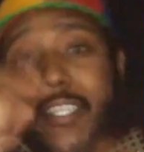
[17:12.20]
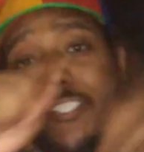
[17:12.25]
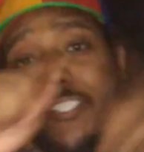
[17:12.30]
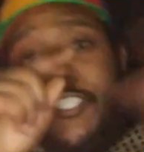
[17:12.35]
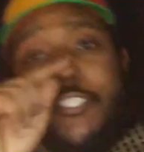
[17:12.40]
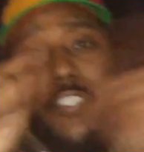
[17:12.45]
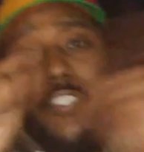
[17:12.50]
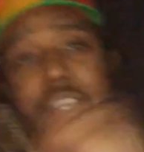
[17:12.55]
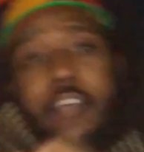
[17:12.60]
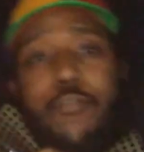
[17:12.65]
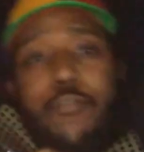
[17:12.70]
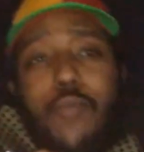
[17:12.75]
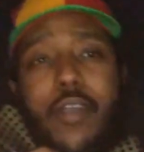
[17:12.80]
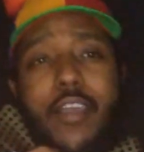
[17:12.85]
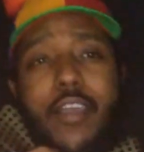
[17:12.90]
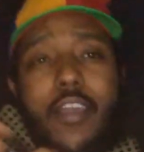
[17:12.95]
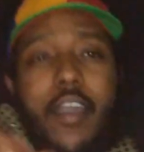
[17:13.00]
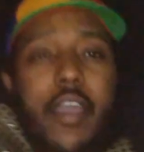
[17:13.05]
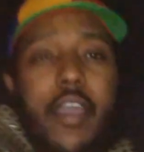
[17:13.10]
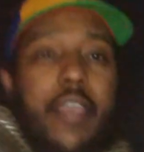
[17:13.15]
and just an
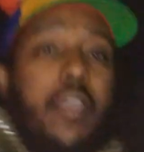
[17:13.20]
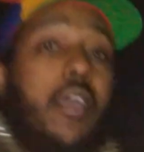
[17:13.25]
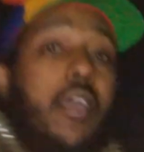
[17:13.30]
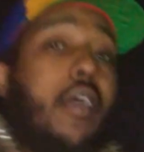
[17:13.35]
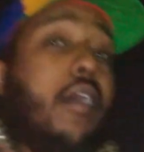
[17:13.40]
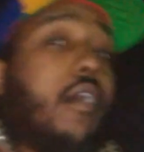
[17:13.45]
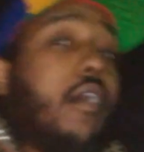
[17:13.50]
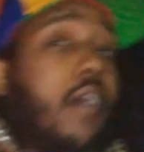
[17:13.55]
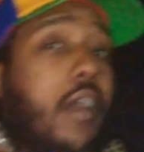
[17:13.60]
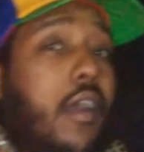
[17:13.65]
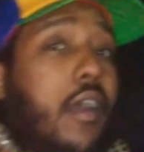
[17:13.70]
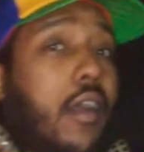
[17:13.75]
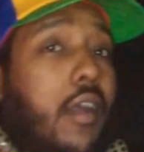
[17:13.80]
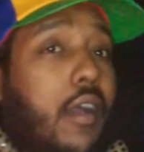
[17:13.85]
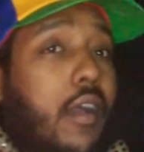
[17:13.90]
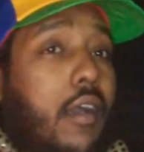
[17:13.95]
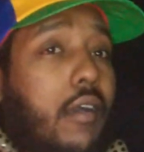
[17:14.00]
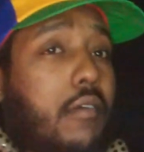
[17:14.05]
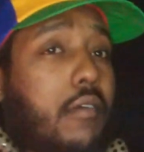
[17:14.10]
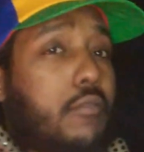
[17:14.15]
FYI,
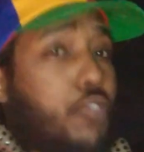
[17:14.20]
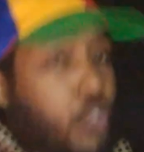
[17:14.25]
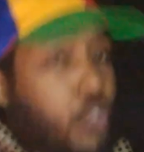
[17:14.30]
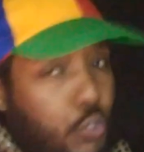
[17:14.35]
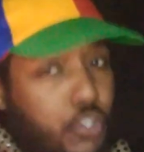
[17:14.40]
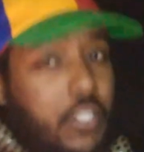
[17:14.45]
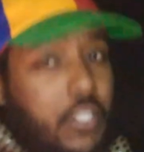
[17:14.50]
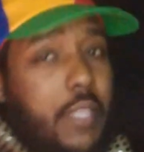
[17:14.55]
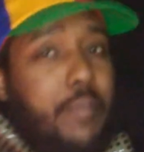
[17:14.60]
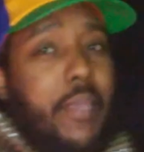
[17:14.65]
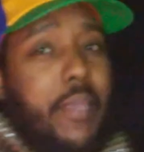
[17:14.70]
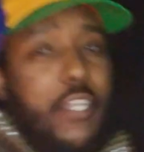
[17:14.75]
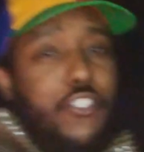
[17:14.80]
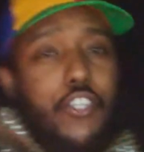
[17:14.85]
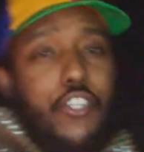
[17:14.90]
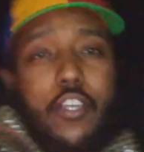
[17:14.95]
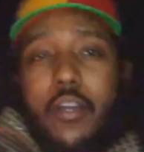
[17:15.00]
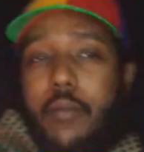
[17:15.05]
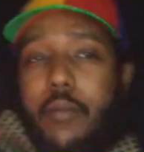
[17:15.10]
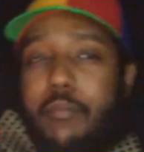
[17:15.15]
usually
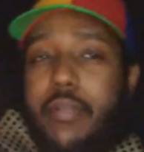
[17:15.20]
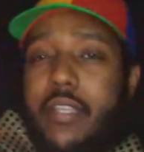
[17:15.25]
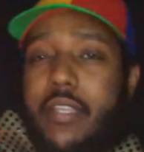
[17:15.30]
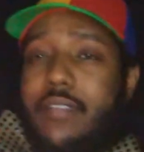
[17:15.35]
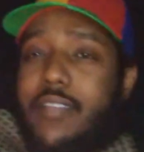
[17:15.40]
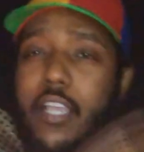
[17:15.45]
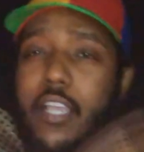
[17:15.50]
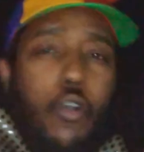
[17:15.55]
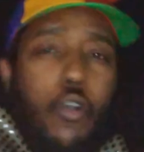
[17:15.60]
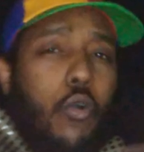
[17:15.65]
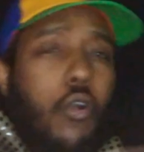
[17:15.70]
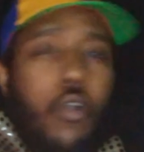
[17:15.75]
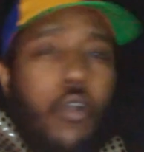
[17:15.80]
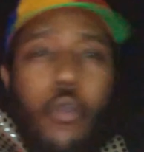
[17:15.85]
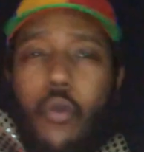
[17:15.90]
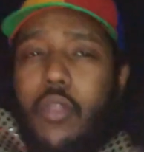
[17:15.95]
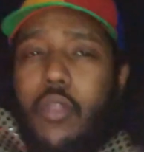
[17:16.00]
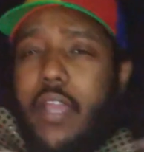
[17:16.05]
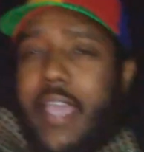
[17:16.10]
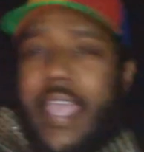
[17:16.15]
major companies like
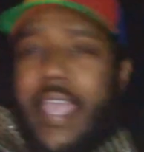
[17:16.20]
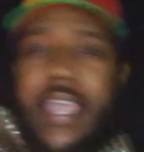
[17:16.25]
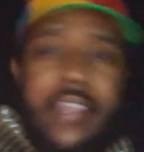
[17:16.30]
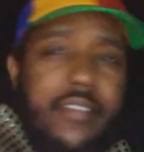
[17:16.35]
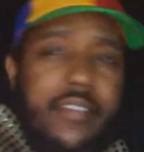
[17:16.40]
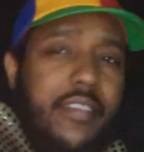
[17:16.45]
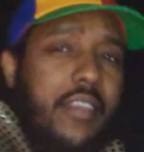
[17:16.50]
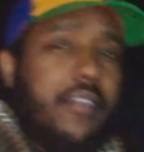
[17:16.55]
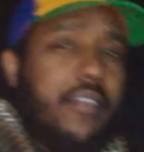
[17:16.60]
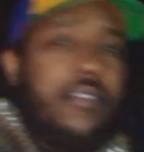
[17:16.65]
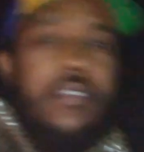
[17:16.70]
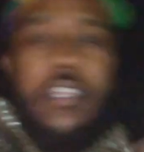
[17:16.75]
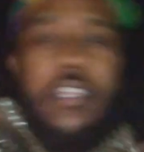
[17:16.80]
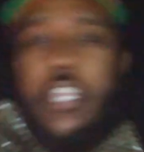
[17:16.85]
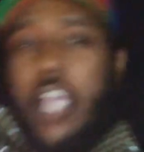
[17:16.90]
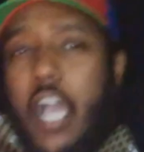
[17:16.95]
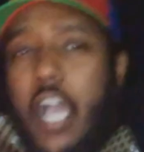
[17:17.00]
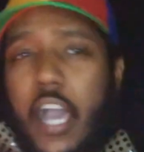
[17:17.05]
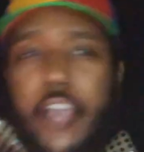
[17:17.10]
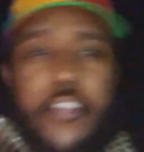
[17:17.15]
Coca-Cola,
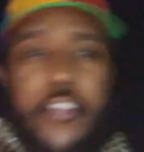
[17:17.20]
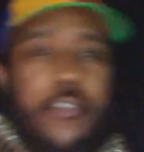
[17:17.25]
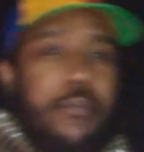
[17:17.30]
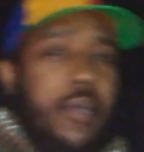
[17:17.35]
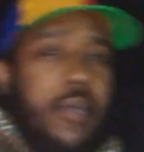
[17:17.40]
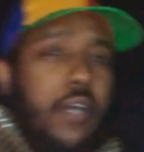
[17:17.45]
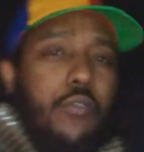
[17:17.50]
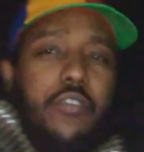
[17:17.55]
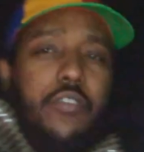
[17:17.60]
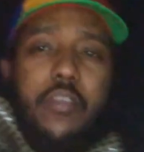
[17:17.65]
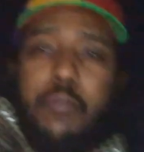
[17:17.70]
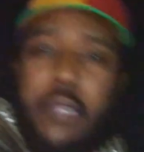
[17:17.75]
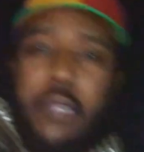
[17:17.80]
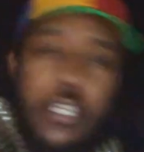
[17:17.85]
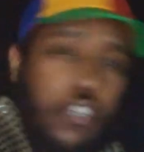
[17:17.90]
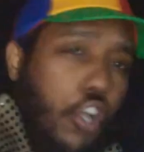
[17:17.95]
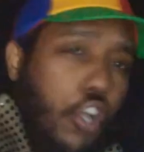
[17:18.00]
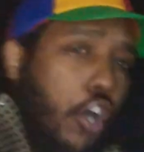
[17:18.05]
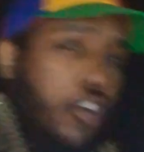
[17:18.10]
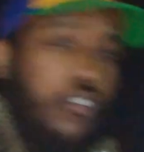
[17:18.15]
AT&T, Iron Mountain,
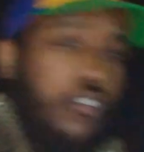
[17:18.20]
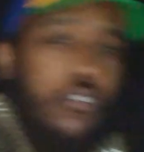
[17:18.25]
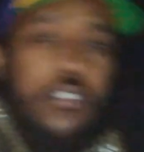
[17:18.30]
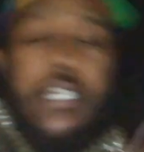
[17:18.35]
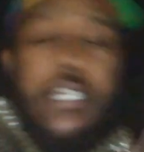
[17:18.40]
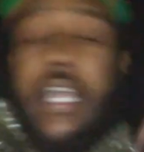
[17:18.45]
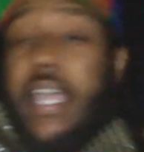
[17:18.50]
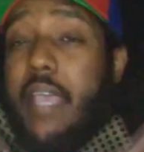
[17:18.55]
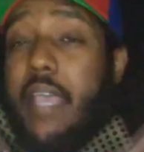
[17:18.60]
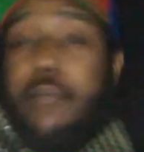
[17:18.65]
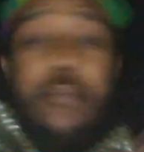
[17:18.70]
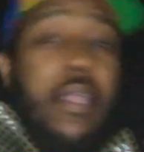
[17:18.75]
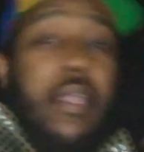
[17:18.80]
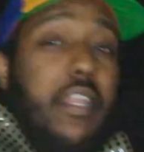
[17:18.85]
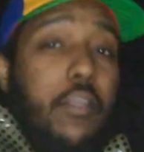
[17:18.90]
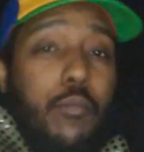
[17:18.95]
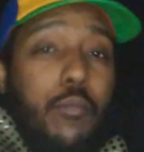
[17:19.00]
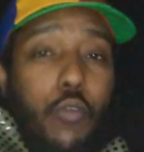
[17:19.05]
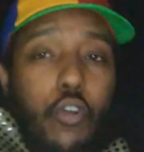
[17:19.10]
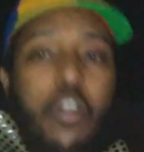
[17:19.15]
McDonald's, and
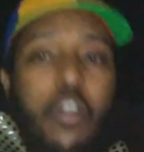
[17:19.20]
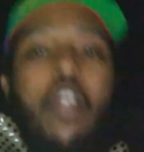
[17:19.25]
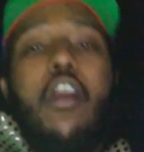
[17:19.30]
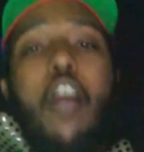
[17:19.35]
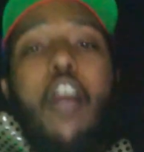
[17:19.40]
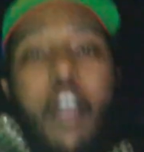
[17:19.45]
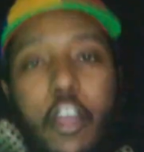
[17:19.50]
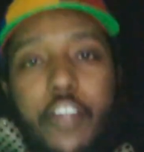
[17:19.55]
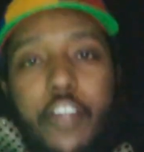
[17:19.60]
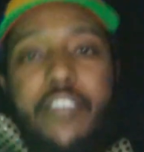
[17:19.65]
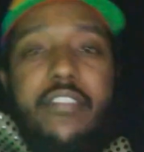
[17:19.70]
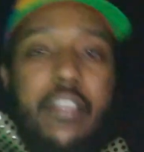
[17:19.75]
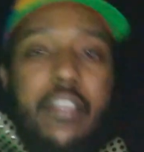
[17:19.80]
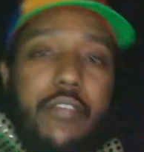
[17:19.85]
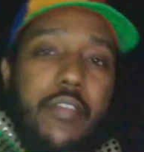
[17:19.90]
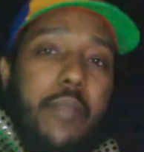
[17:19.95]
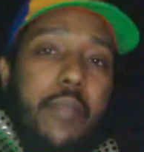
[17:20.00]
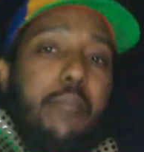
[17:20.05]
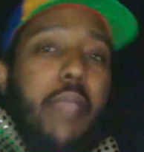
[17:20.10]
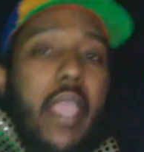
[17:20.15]
many more are
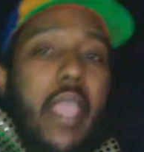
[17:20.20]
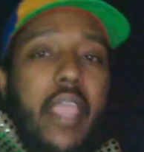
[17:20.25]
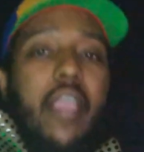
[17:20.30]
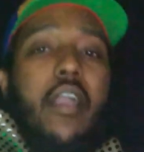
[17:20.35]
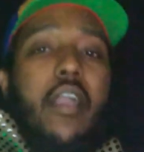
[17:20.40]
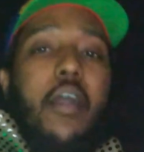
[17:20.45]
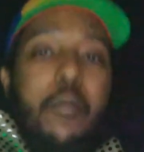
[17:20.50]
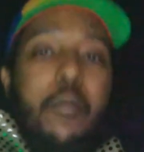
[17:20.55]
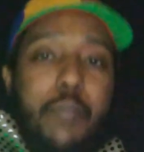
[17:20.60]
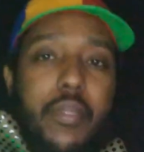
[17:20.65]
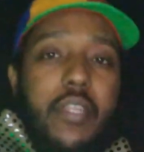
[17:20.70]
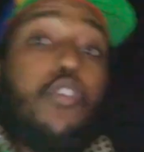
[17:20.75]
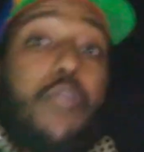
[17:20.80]
dividend paying companies.